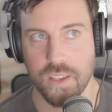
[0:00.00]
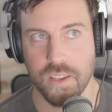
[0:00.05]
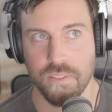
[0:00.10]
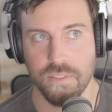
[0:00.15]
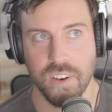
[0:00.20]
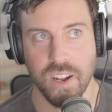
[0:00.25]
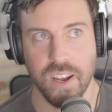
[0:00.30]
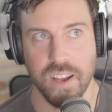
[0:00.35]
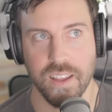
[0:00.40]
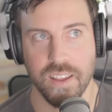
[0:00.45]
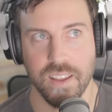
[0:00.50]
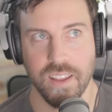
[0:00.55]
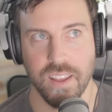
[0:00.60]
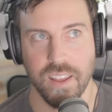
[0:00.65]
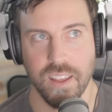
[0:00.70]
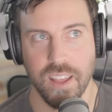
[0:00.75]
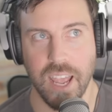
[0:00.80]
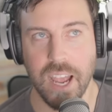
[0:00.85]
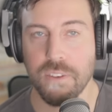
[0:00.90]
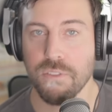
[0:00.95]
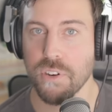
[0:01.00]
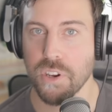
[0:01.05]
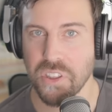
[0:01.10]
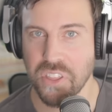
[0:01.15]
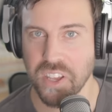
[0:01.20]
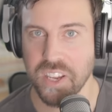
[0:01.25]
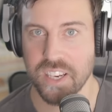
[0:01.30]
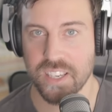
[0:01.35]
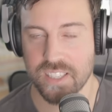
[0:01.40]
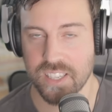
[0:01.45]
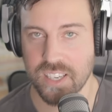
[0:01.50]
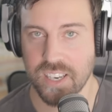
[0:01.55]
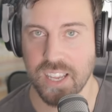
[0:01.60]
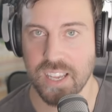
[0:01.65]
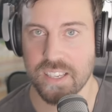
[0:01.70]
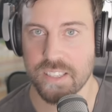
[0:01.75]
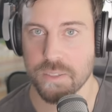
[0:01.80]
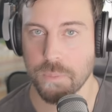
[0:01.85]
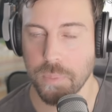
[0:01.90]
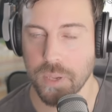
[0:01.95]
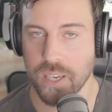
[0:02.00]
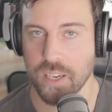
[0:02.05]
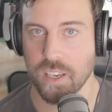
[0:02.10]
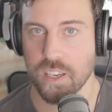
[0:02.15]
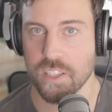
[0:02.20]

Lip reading: if not everything today is bit